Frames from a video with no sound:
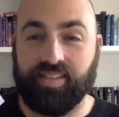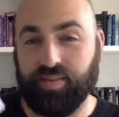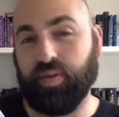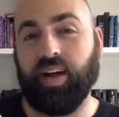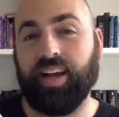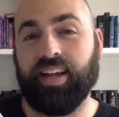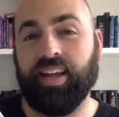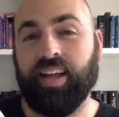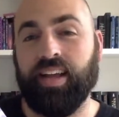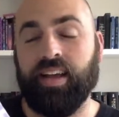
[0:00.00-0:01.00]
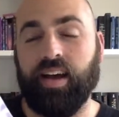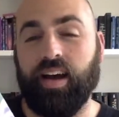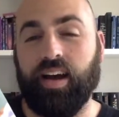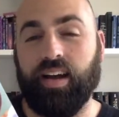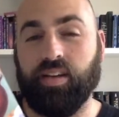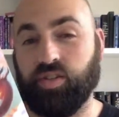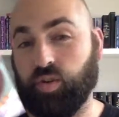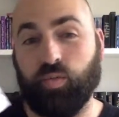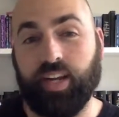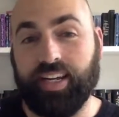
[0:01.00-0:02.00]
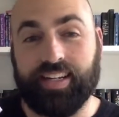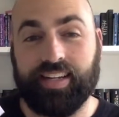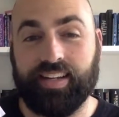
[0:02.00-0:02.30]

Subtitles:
to play and to read.